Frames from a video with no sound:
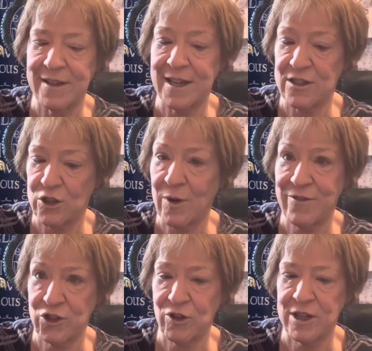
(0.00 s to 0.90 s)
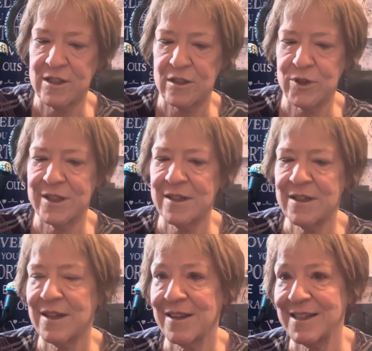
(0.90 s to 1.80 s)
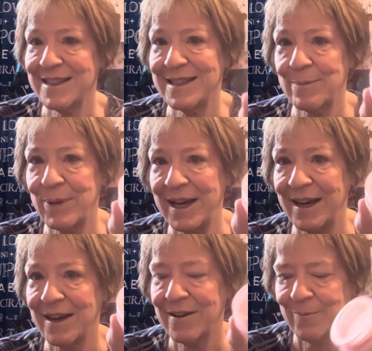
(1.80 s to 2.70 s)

they do have a translucent. This is the pink.